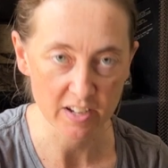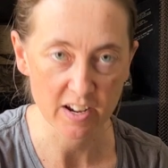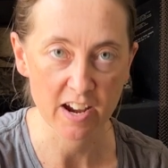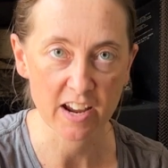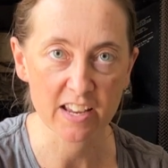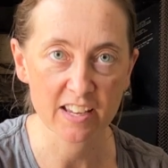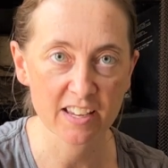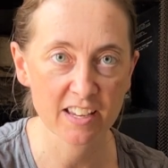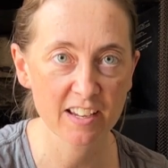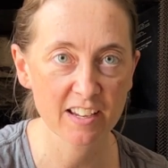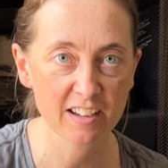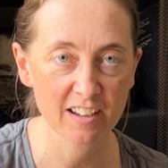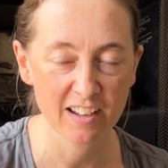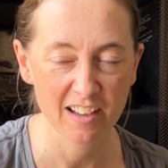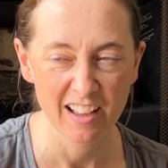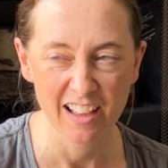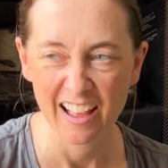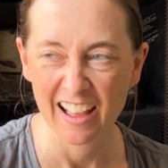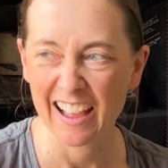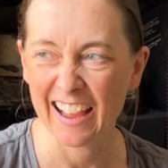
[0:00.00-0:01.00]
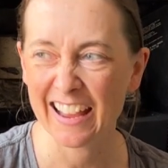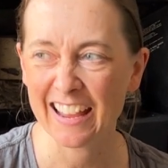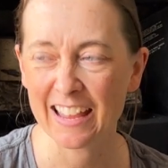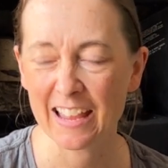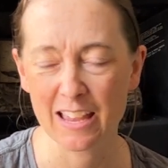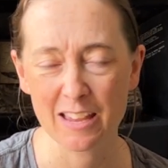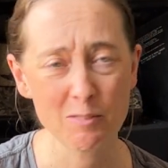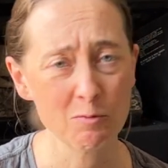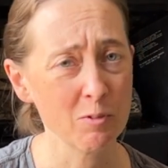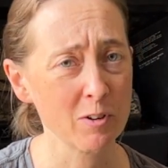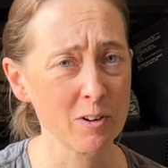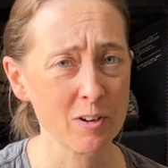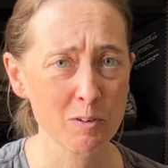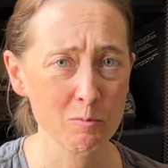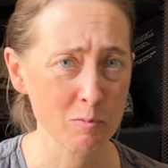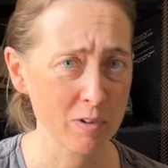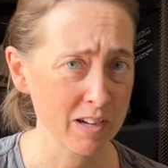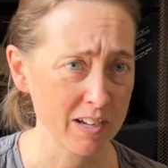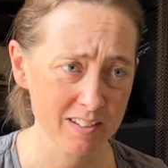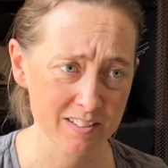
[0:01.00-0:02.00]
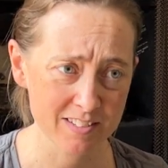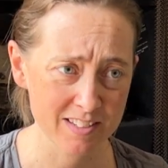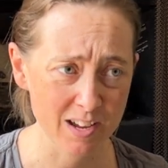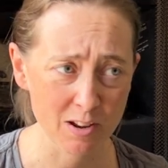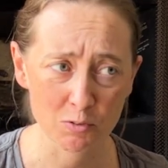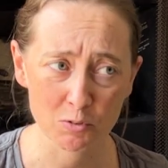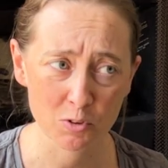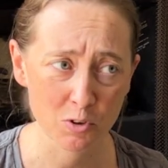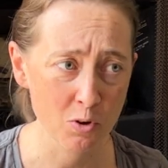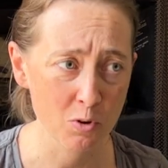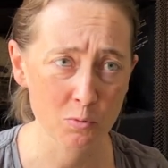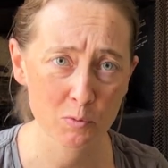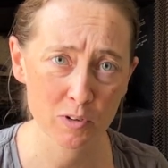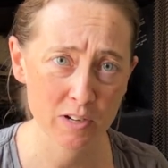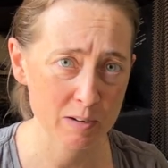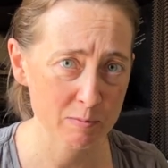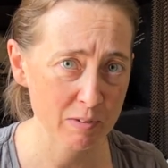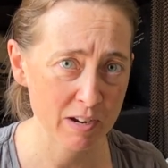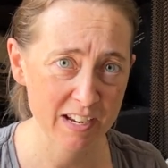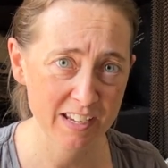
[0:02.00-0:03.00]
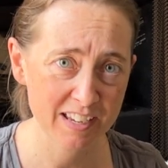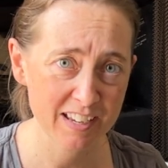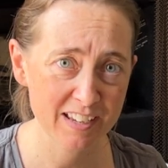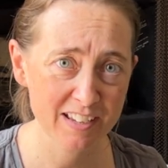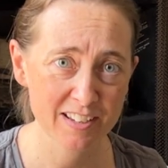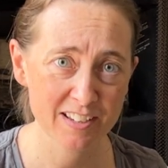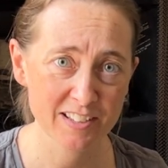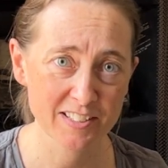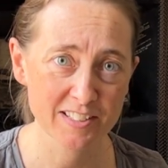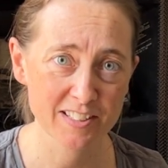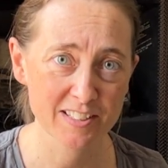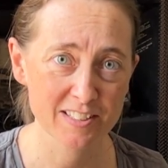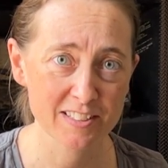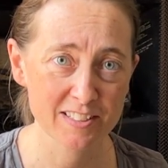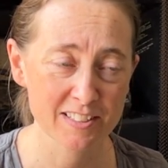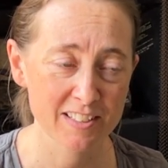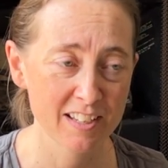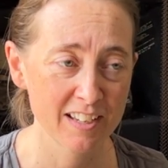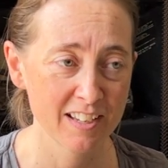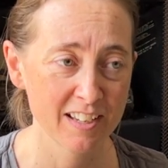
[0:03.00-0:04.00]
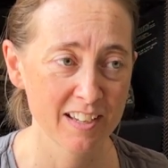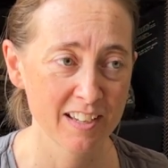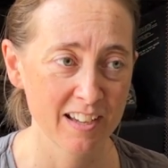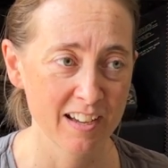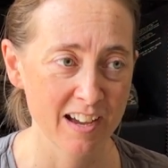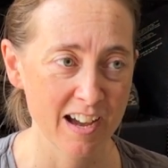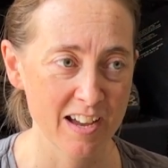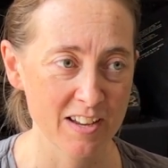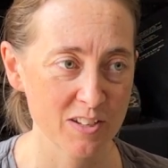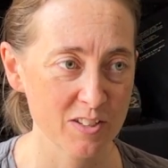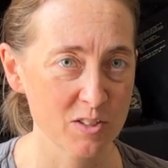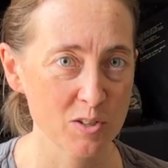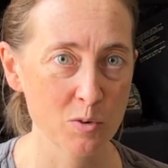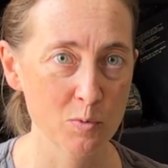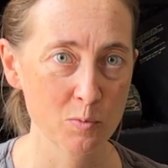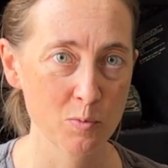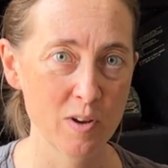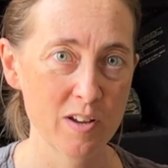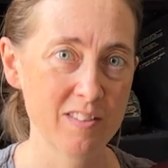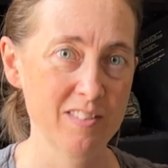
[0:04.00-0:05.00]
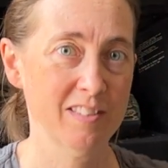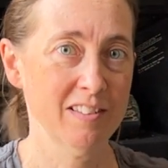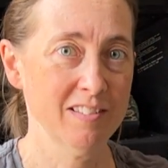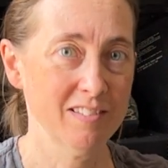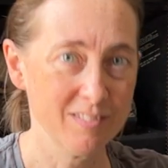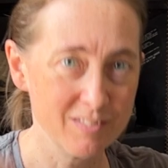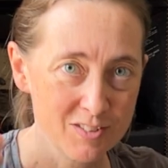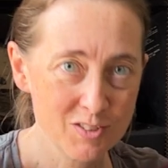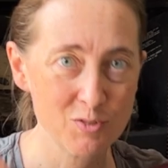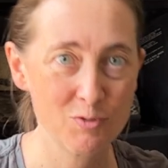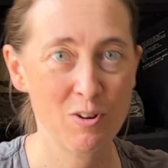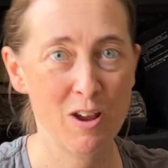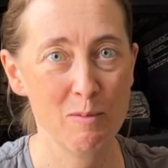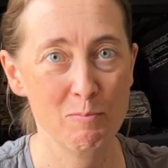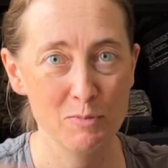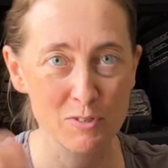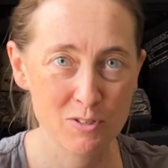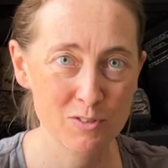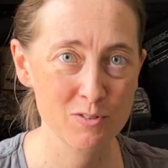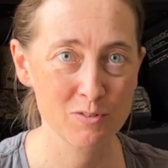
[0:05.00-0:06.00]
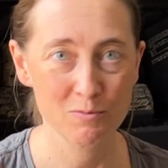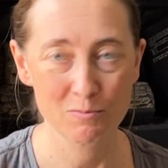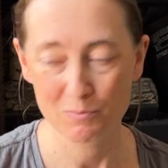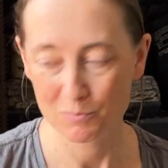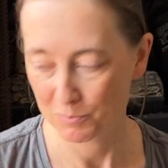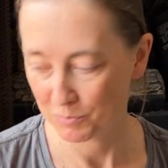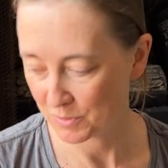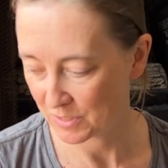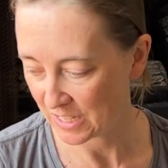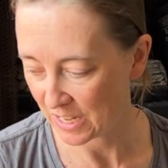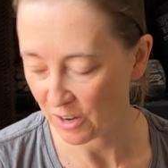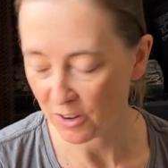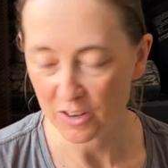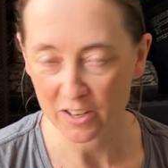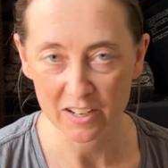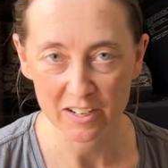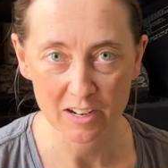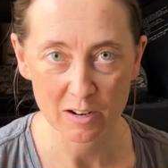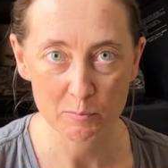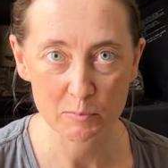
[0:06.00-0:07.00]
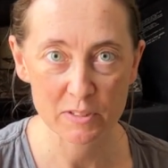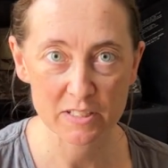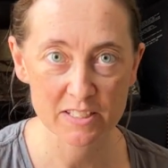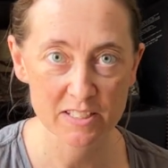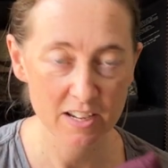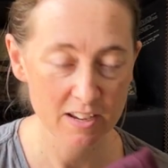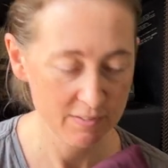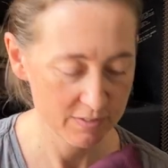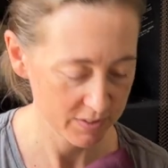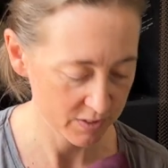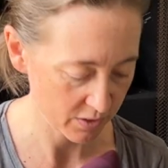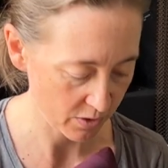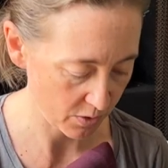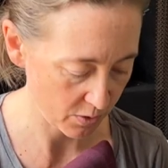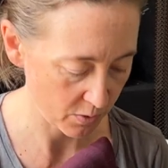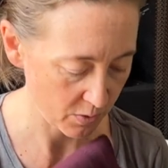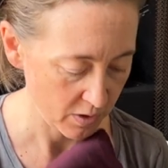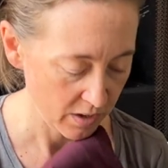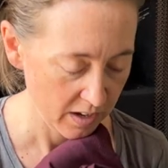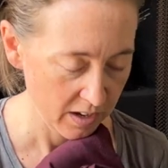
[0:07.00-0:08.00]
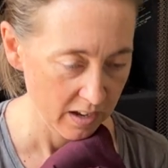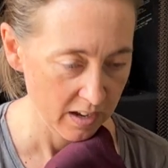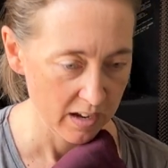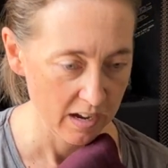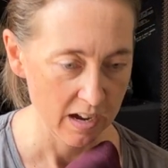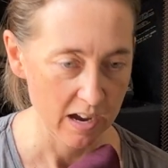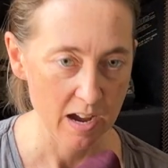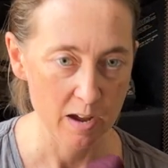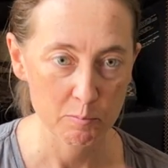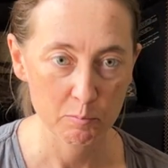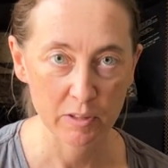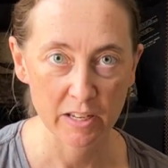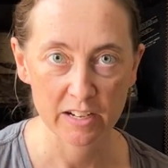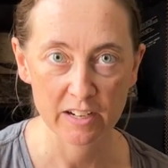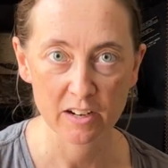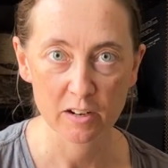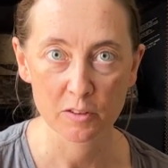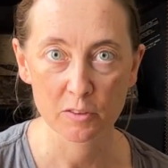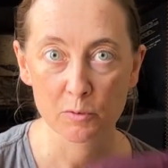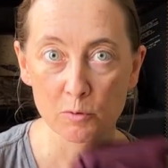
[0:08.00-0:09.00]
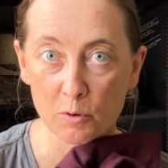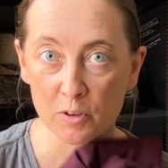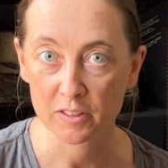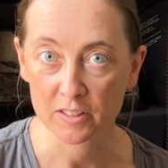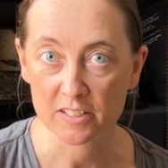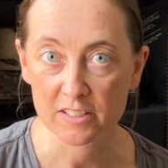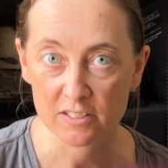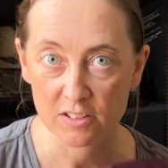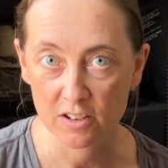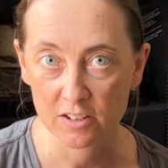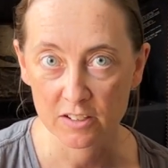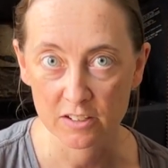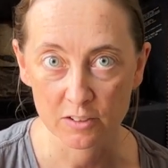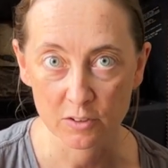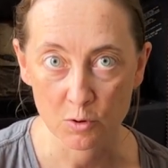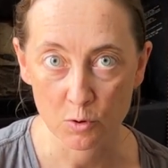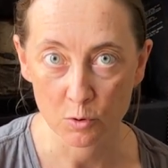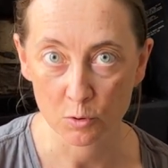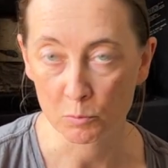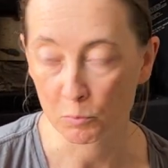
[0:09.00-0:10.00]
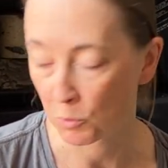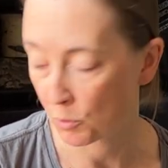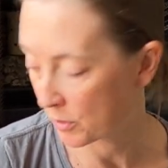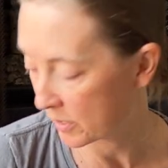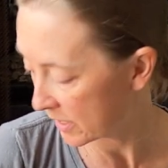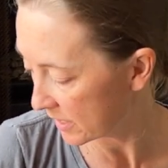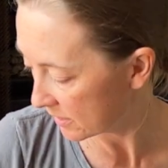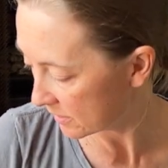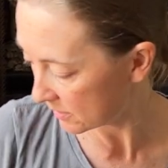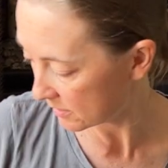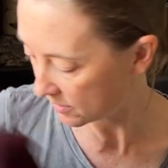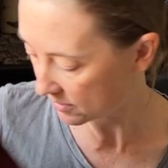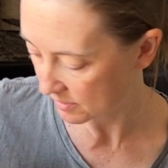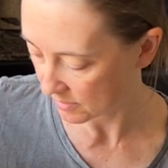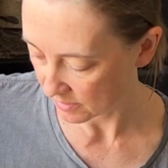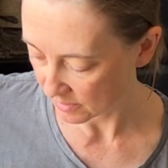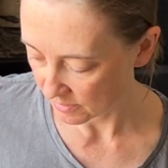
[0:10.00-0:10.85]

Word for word: hiking, I hate wearing my down coat when I'm hiking because it's, I just don't want the straps tearing it up and stuff. So I'm planning on throwing this on in the cold mornings